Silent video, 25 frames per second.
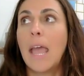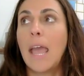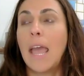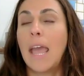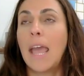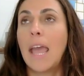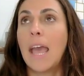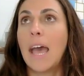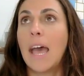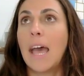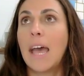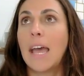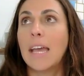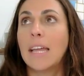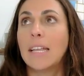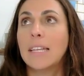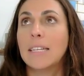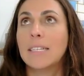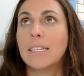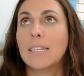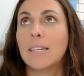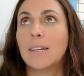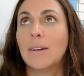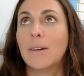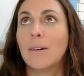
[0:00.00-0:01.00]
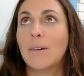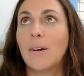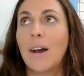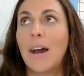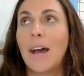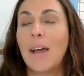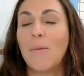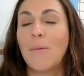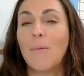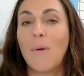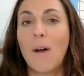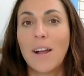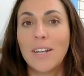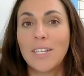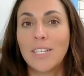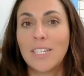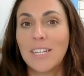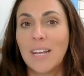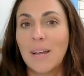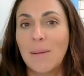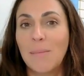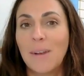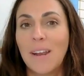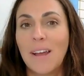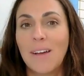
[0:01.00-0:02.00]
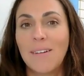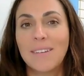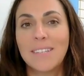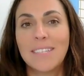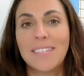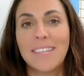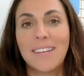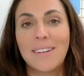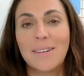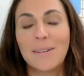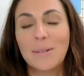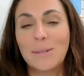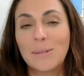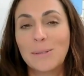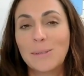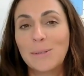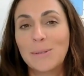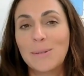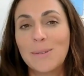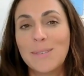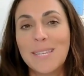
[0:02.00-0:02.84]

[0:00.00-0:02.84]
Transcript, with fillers: And I watched them and I was like, oh,